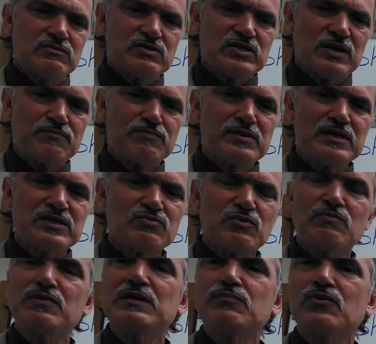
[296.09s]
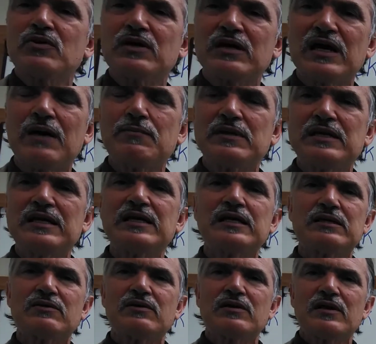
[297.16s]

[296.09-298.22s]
some place where people can come and eat.